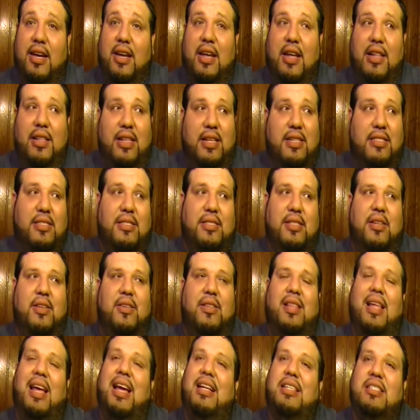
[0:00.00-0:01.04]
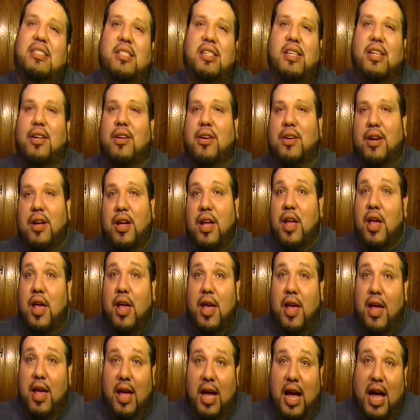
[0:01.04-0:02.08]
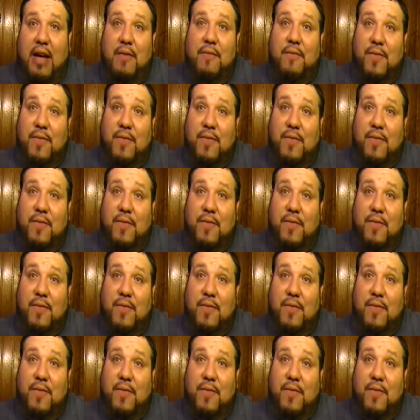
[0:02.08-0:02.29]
And this last year, I